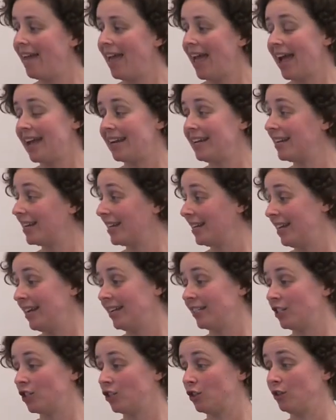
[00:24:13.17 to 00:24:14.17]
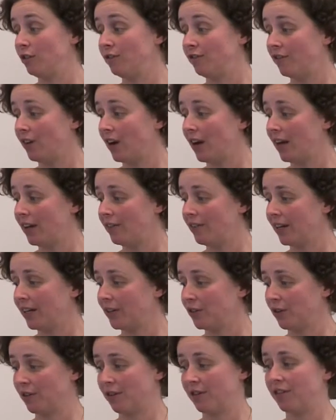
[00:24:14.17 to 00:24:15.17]
And it connects to
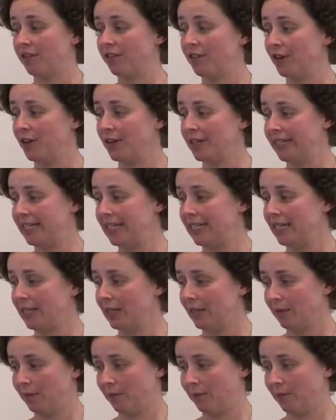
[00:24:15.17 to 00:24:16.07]
530